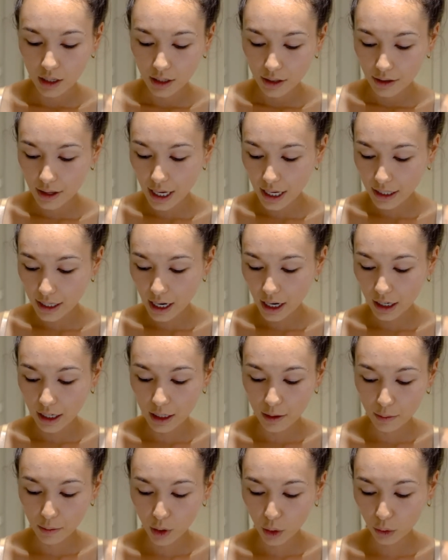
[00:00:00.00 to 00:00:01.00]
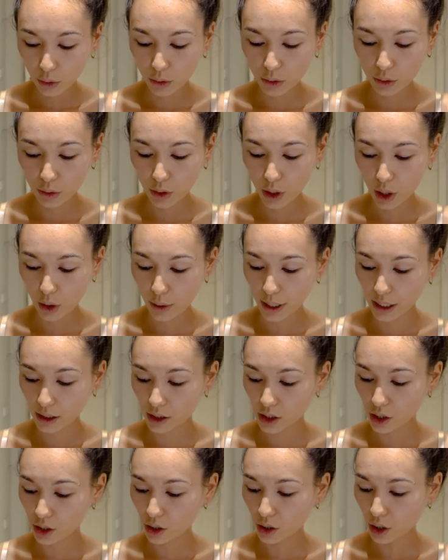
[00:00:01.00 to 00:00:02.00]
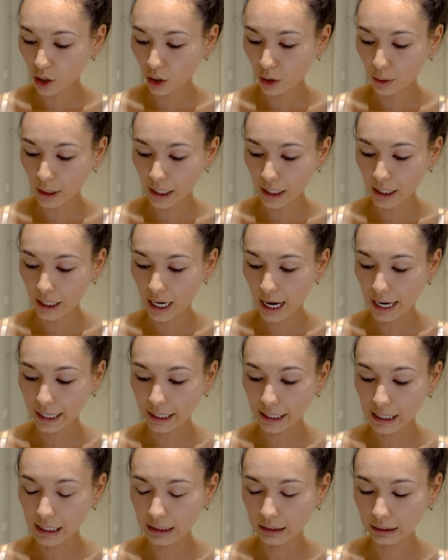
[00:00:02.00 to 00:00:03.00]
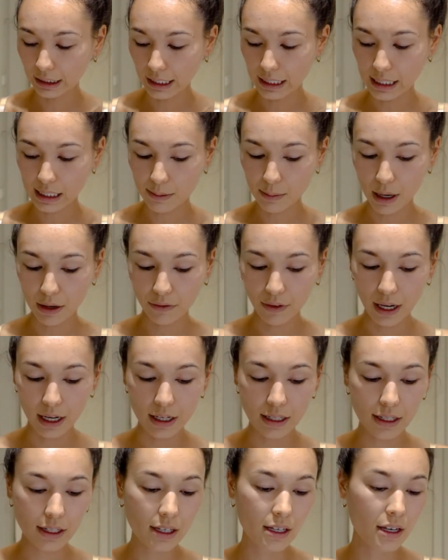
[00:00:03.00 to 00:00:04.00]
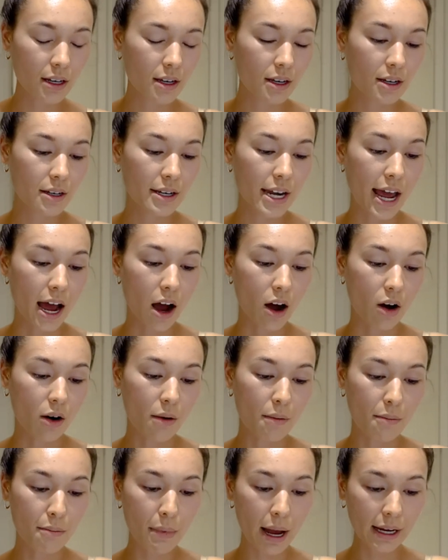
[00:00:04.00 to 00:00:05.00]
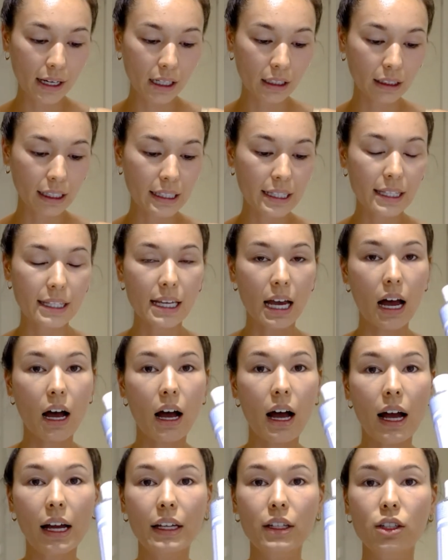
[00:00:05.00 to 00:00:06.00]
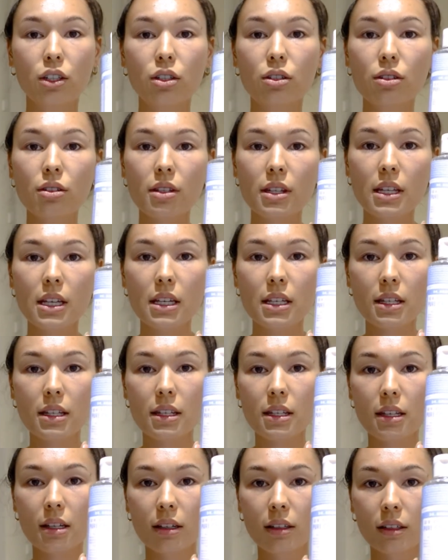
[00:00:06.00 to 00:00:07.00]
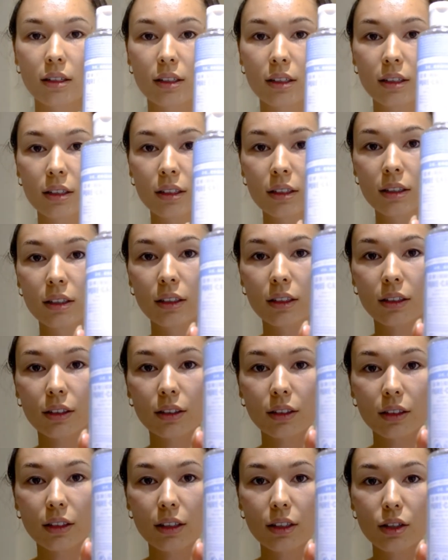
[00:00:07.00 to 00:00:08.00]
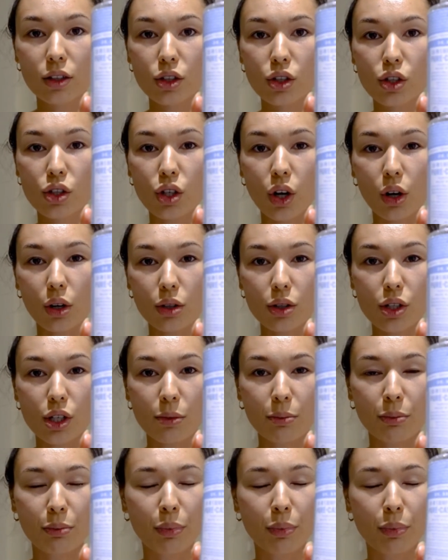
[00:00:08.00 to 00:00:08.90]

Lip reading: Then I am all going to go in and cleanse my face. Now, my cleanser, I use this Dr.